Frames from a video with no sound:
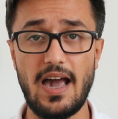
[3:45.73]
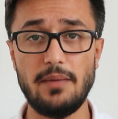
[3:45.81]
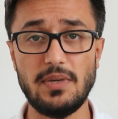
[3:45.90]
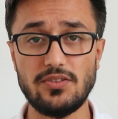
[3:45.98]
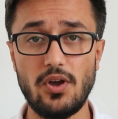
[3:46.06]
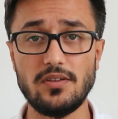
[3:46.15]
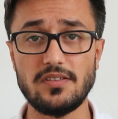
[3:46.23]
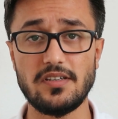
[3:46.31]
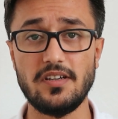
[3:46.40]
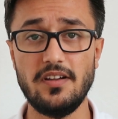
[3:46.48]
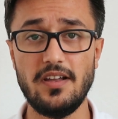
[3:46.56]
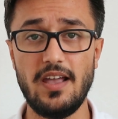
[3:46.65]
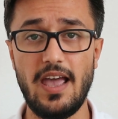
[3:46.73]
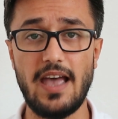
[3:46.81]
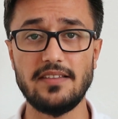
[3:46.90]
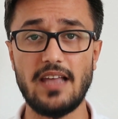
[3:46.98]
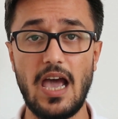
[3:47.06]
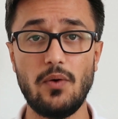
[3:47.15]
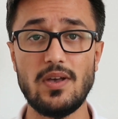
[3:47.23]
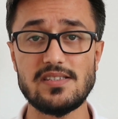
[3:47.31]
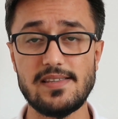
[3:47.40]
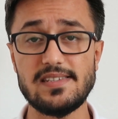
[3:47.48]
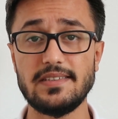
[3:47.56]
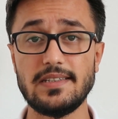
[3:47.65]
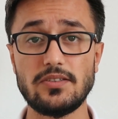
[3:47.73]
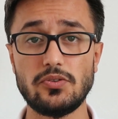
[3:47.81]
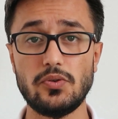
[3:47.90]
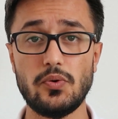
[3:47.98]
I'm a doctor and I was listening